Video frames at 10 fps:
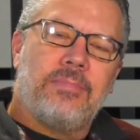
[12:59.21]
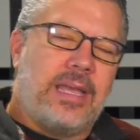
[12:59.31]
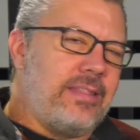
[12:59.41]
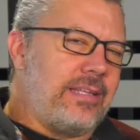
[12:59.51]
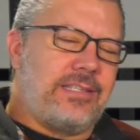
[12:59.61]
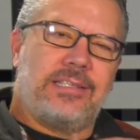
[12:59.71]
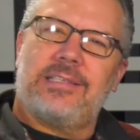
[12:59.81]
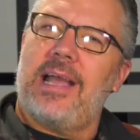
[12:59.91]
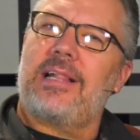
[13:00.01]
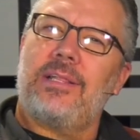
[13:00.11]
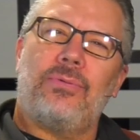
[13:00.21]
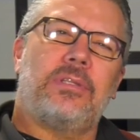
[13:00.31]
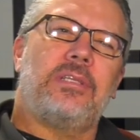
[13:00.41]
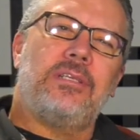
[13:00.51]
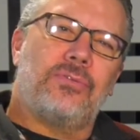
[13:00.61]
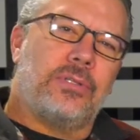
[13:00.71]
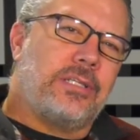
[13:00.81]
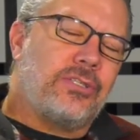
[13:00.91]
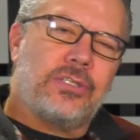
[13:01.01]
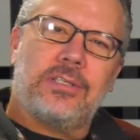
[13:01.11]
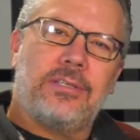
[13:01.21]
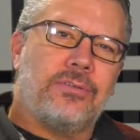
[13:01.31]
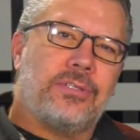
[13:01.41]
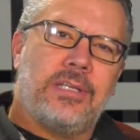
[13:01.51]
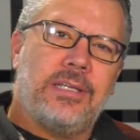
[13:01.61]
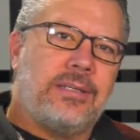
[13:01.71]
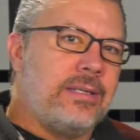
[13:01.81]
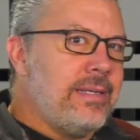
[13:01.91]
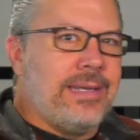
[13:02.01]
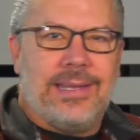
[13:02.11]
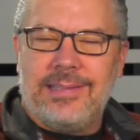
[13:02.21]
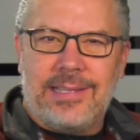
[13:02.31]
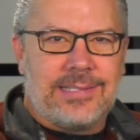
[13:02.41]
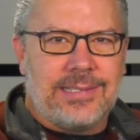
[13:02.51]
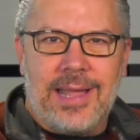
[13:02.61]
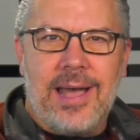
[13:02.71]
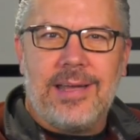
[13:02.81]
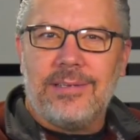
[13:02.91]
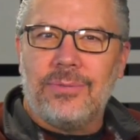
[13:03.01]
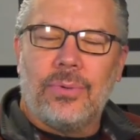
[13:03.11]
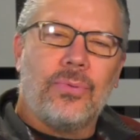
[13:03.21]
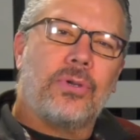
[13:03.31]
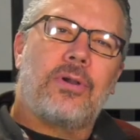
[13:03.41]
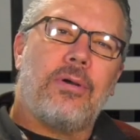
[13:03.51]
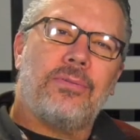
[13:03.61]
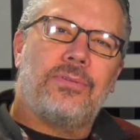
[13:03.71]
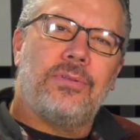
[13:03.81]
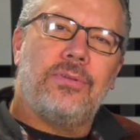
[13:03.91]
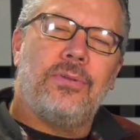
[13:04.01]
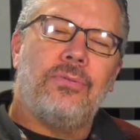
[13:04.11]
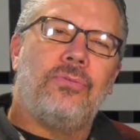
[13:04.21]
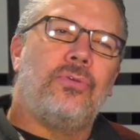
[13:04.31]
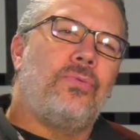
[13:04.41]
And that's exactly what these religious leaders did, and that's not what we're called to do. Do